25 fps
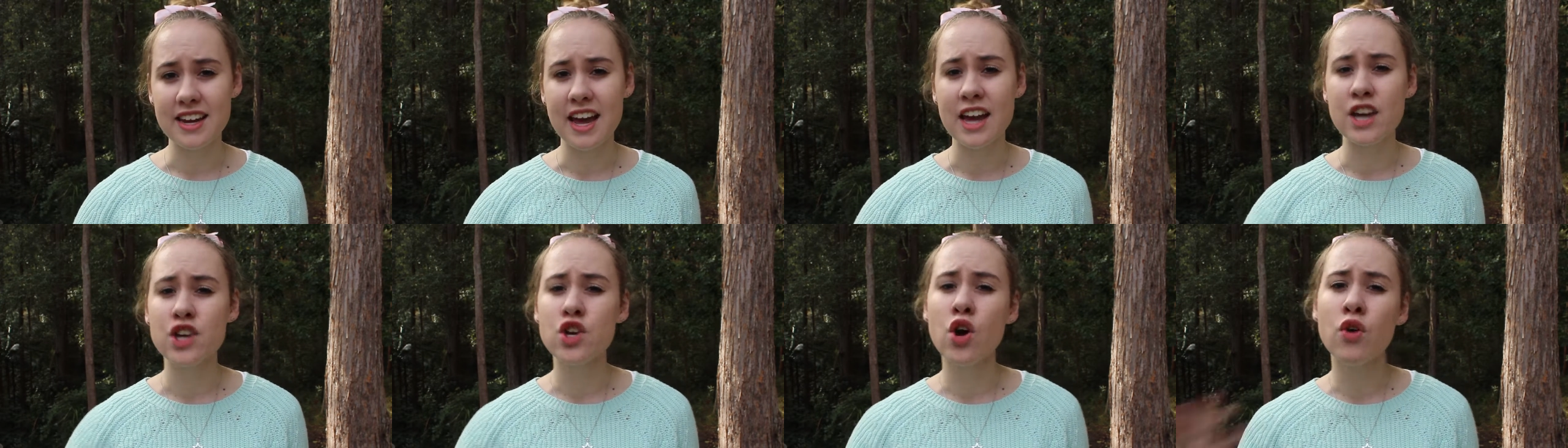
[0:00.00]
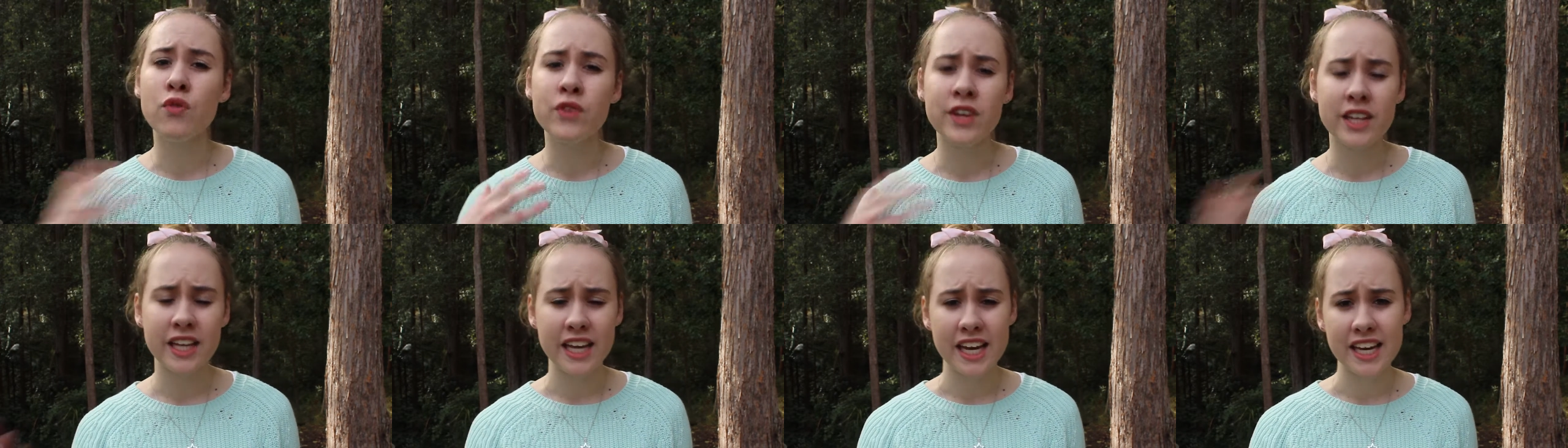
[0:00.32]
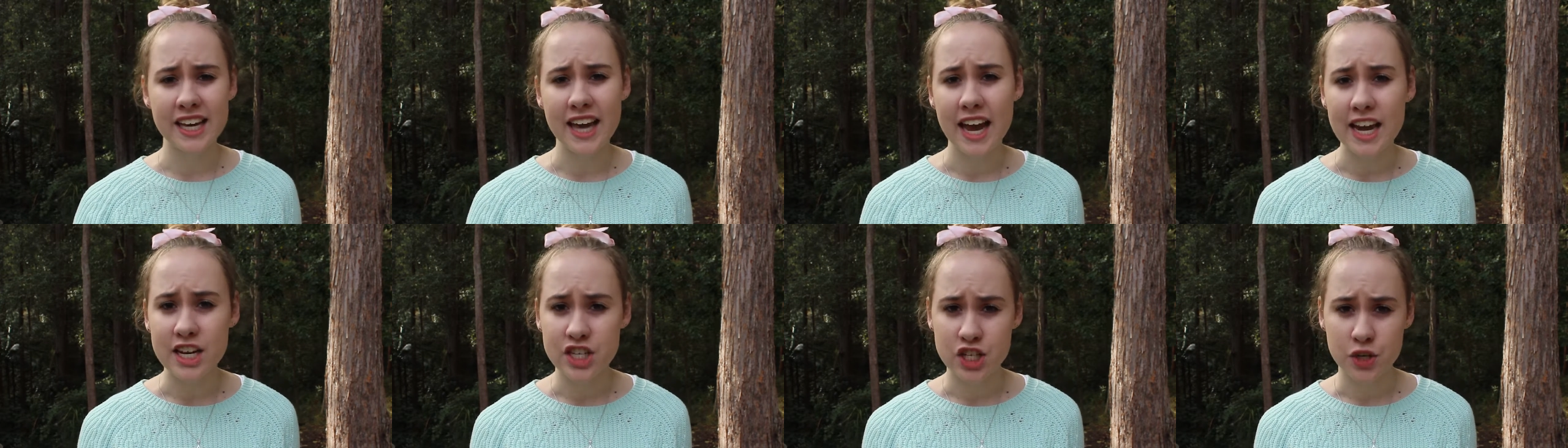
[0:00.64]
and not really
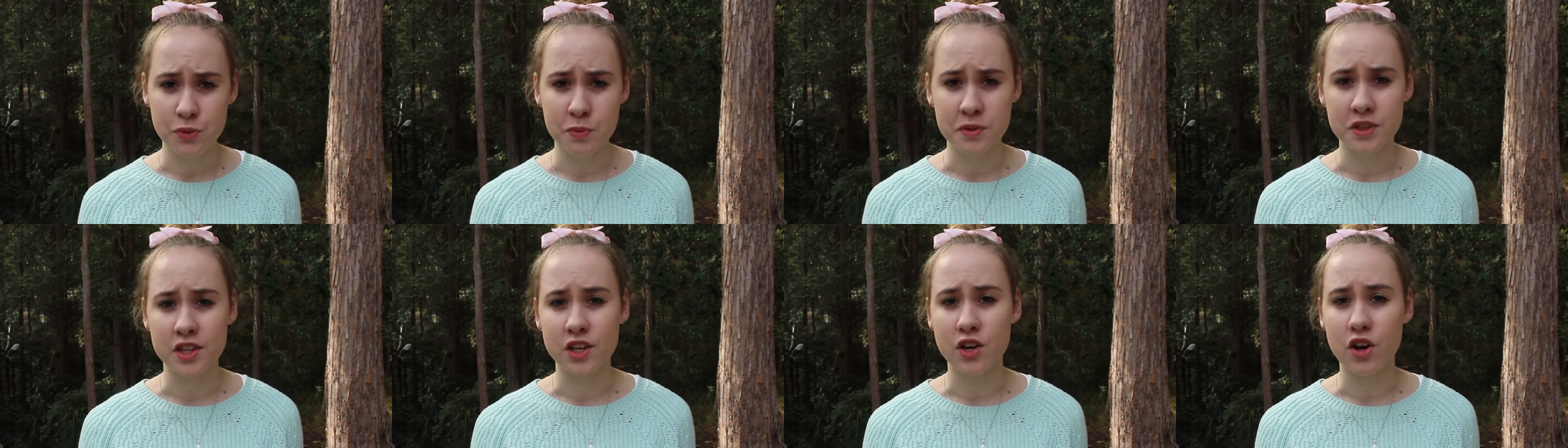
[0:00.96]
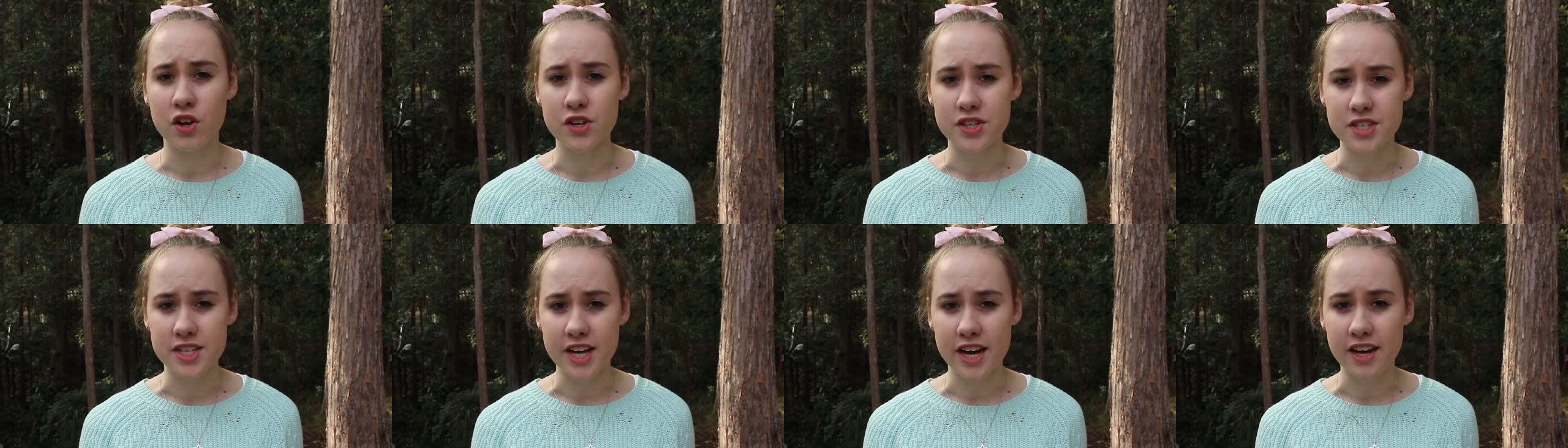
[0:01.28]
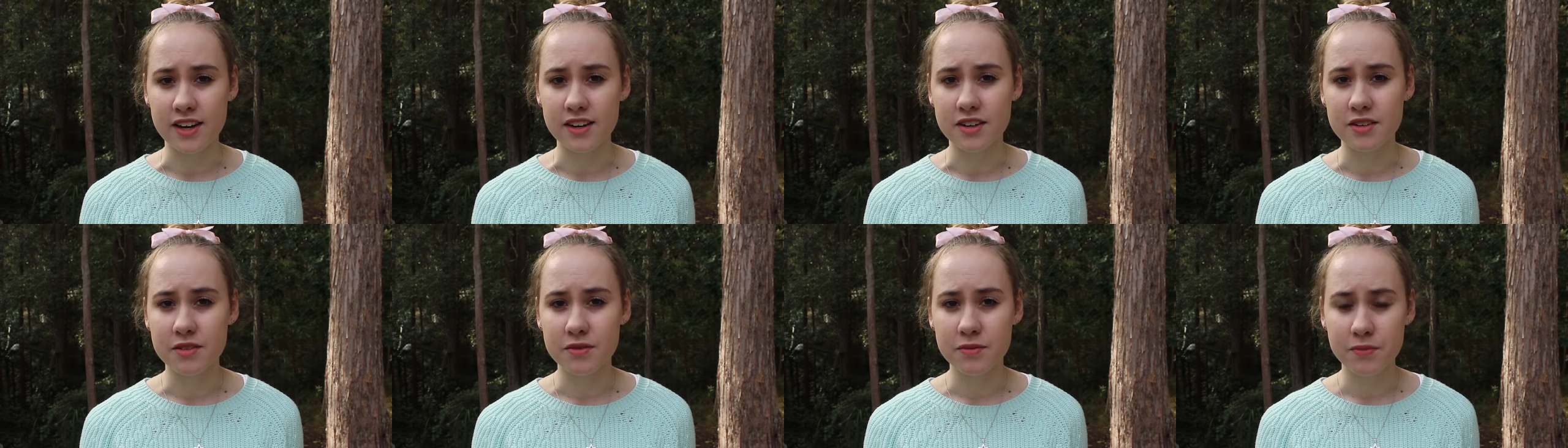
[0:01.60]
engaging with the
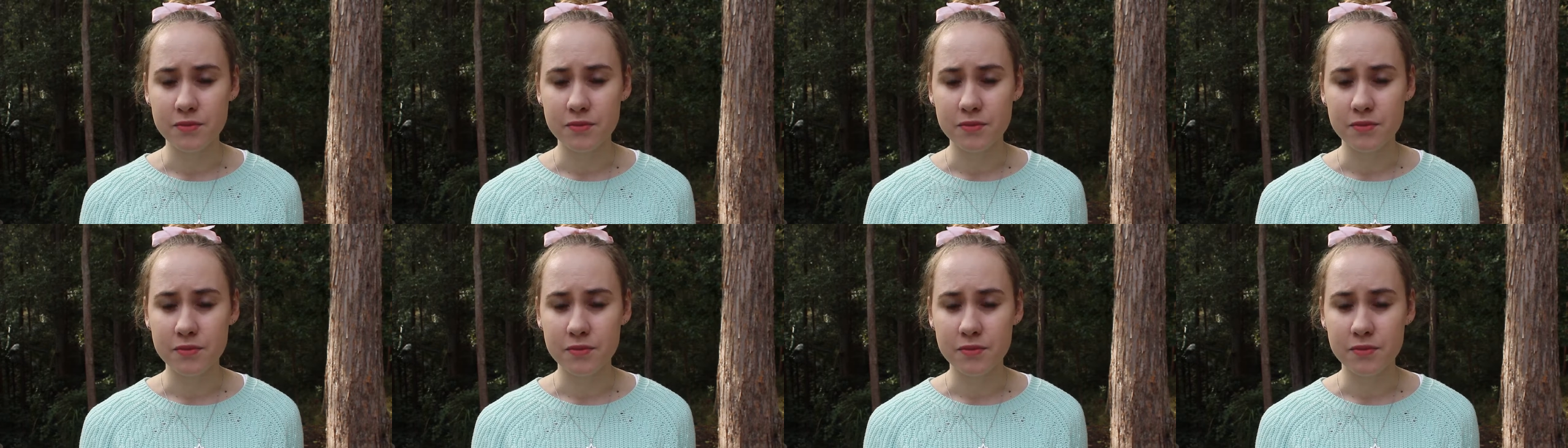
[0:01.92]
content.